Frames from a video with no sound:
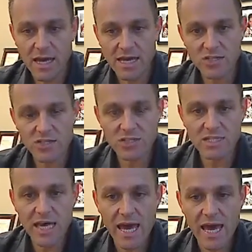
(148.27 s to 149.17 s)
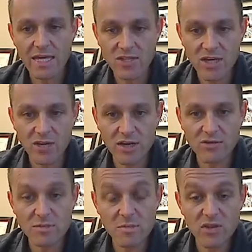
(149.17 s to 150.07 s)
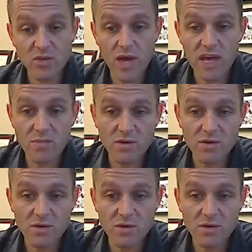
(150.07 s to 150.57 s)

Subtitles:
and just say, hey, I know it's a month away,